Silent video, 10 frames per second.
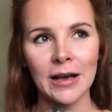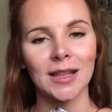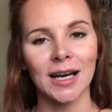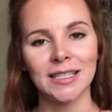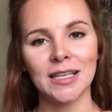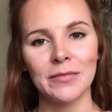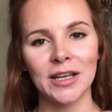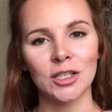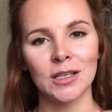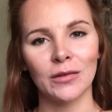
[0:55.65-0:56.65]
I did
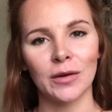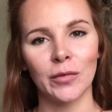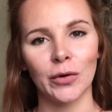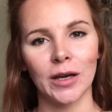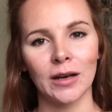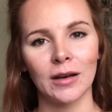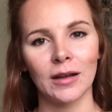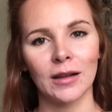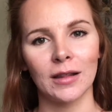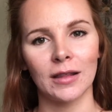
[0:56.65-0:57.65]
mention at one point
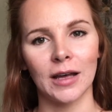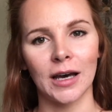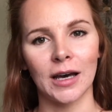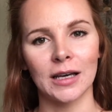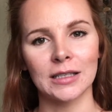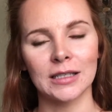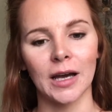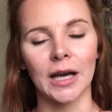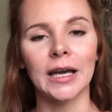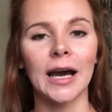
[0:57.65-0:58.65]
that
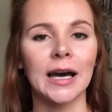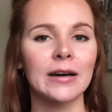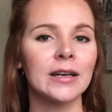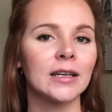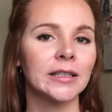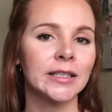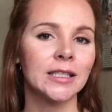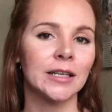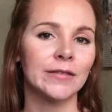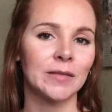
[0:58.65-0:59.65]
I had a list
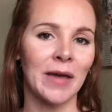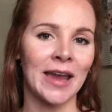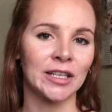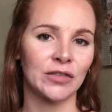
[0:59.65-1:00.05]
of Spanish